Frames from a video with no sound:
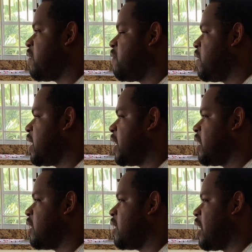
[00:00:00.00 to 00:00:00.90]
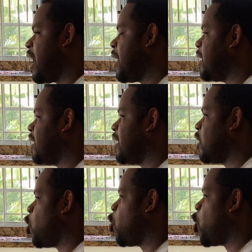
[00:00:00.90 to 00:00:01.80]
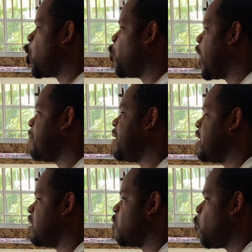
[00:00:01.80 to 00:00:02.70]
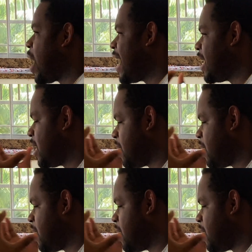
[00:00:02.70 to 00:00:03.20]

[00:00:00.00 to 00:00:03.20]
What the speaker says: I feel like, God, why me? Why